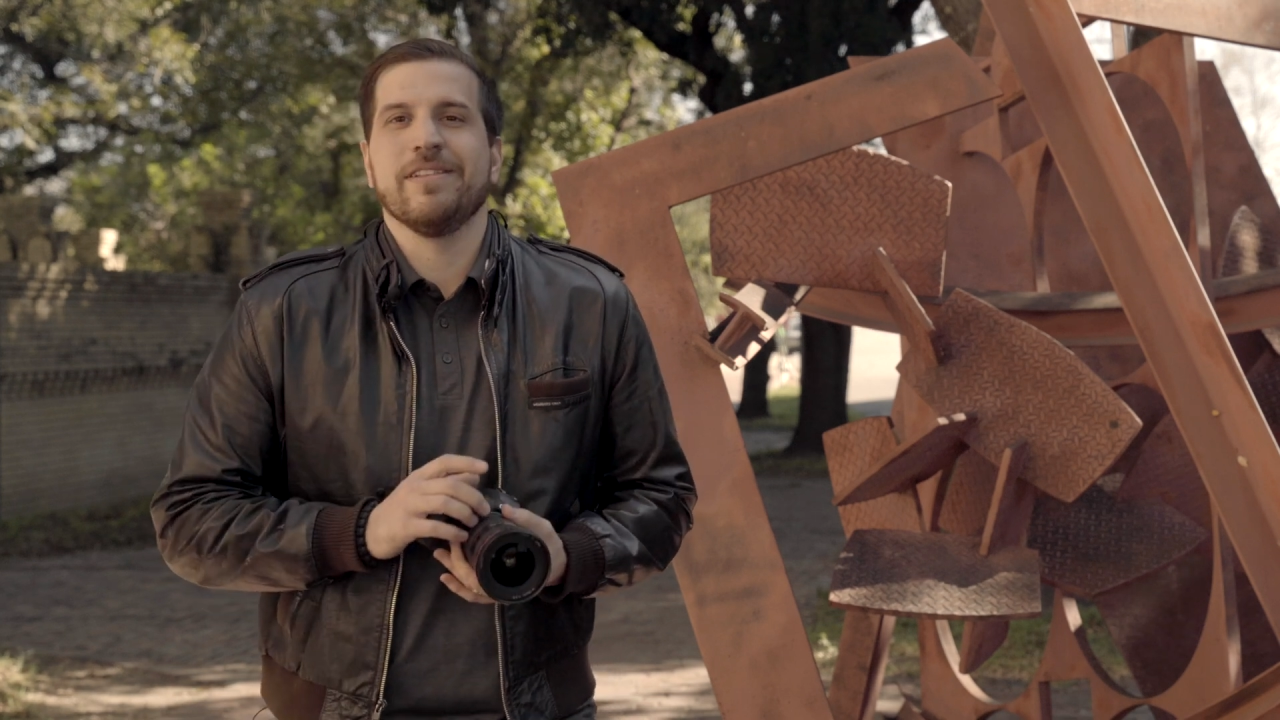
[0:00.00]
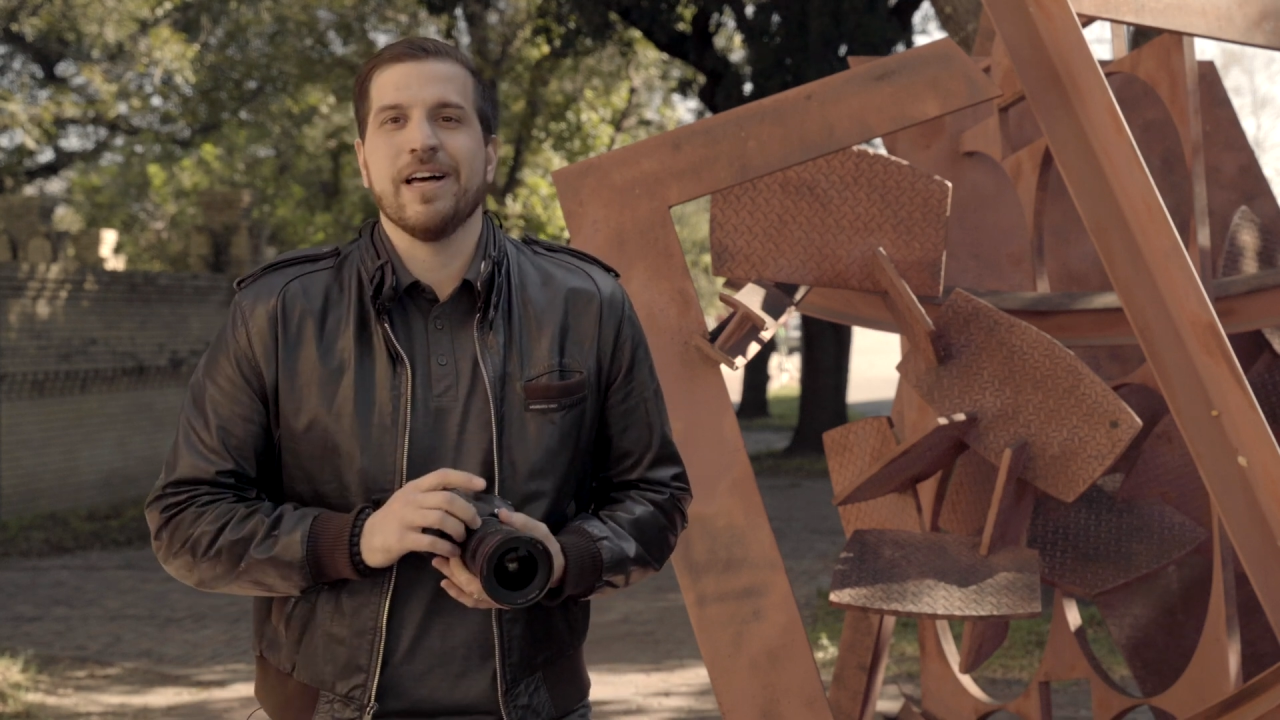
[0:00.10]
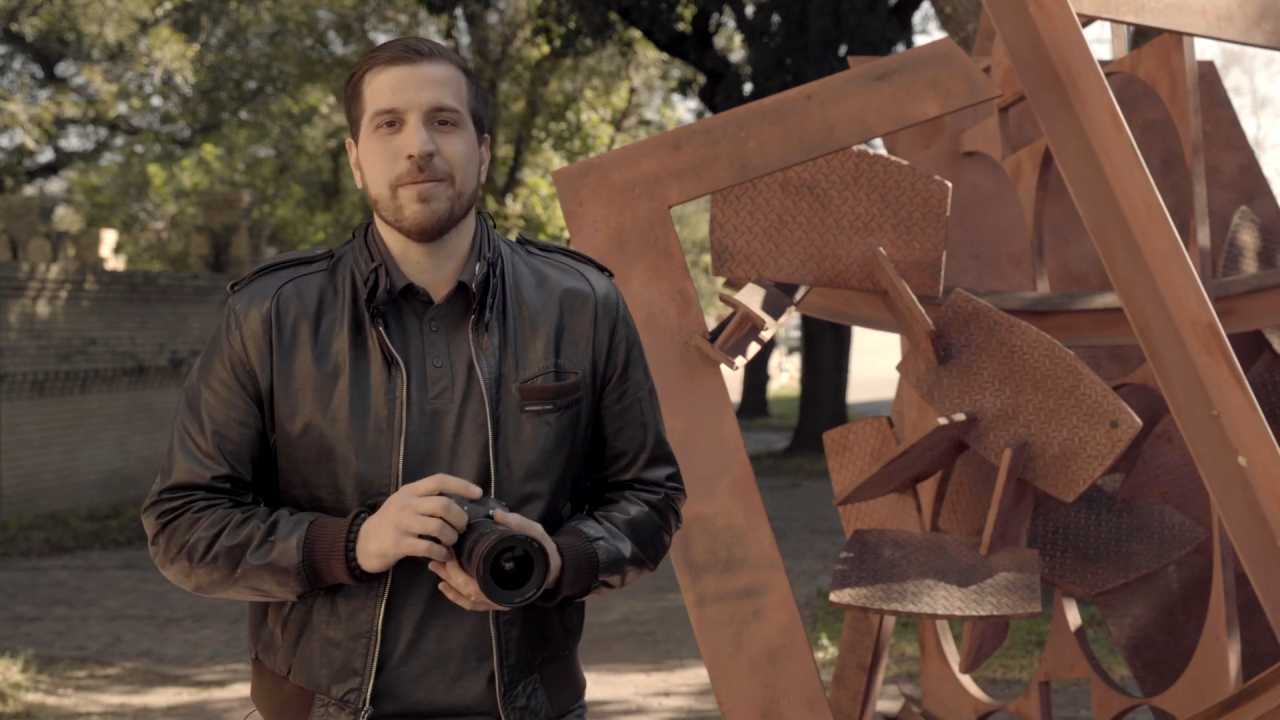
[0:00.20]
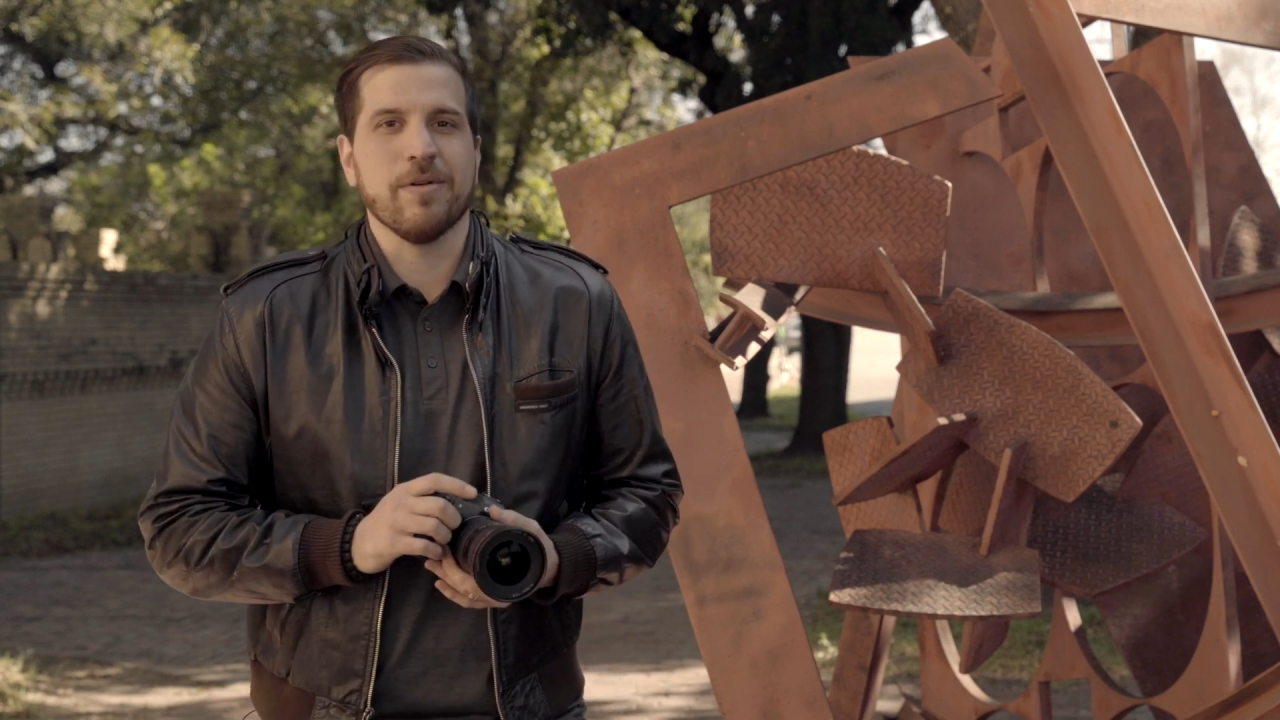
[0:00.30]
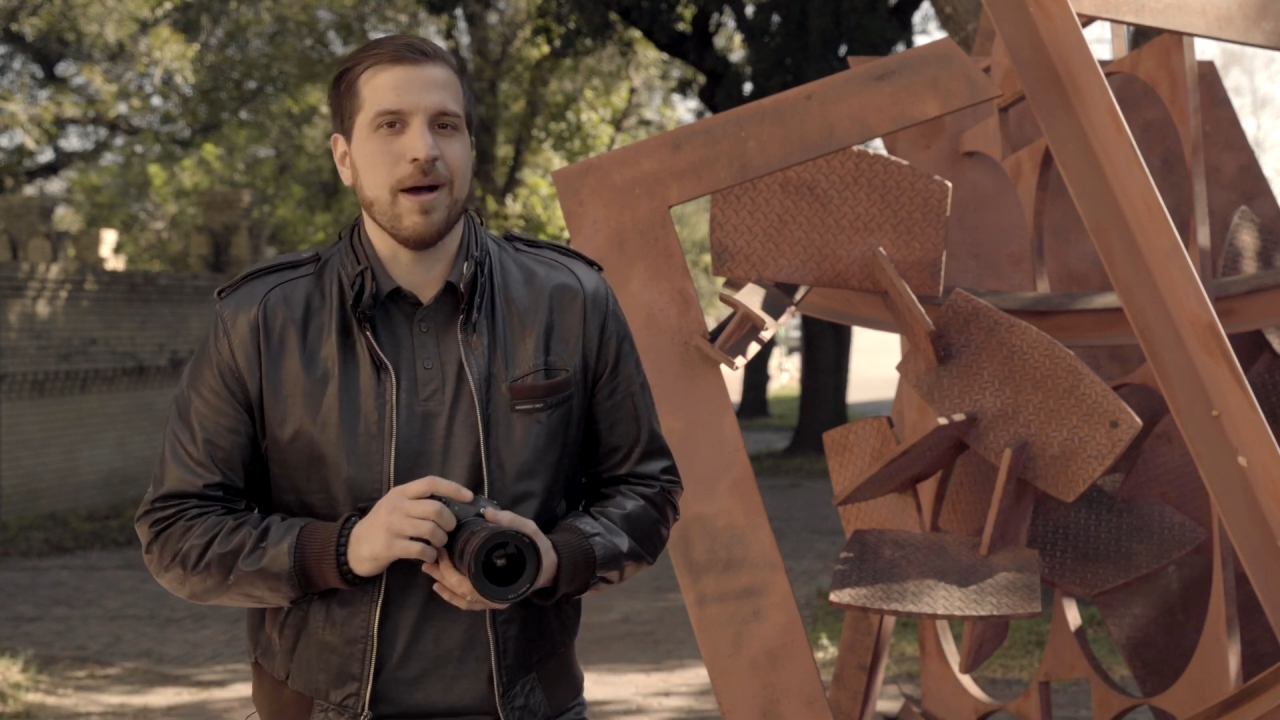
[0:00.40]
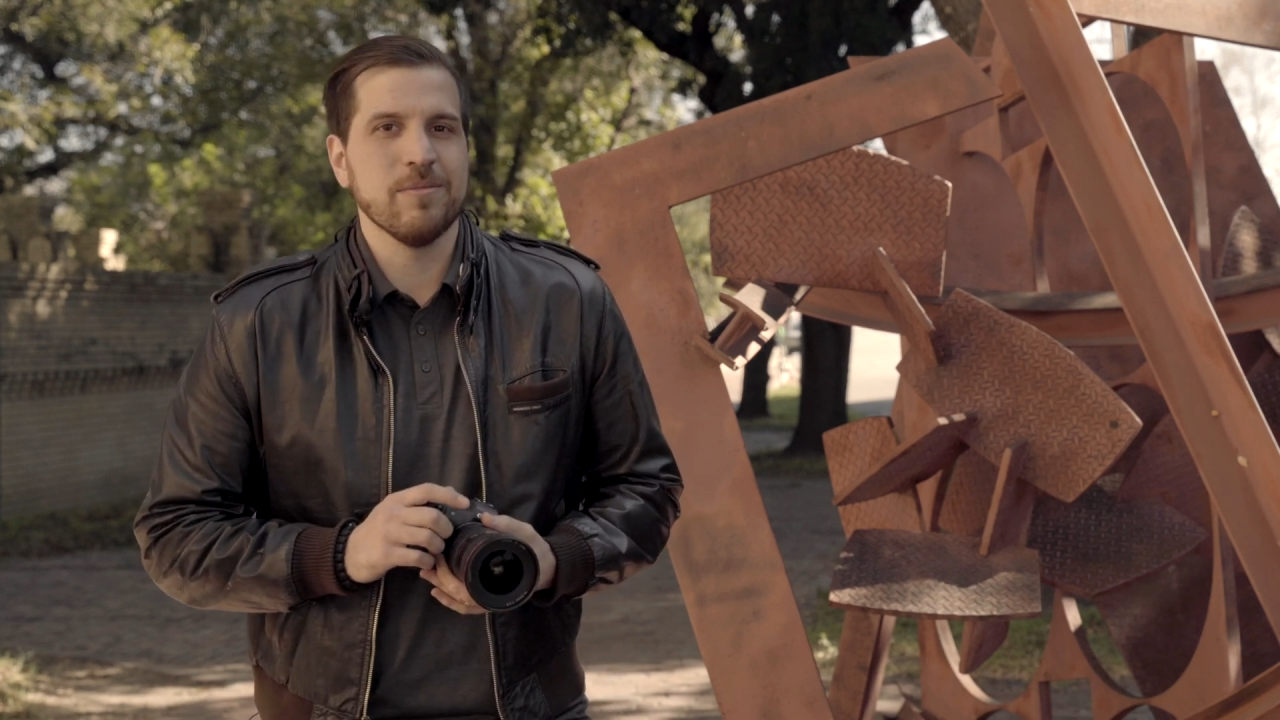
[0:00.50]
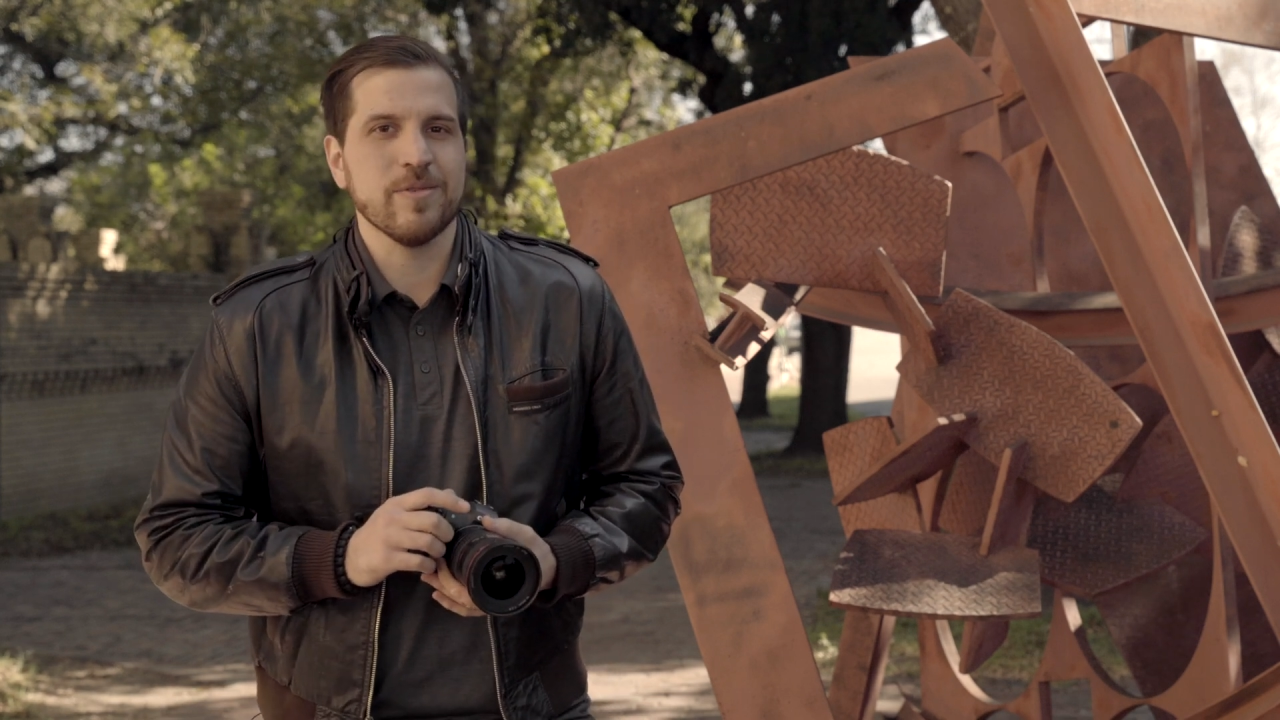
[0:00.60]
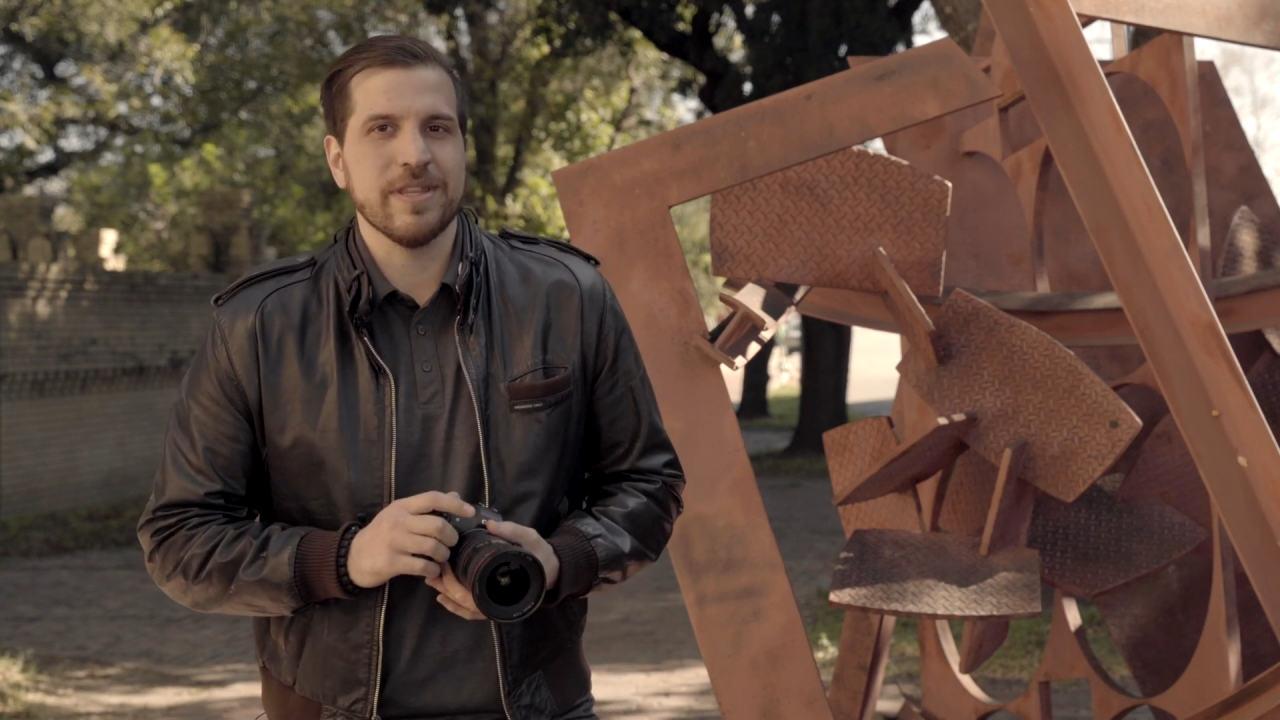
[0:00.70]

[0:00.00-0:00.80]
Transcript: a lot of problems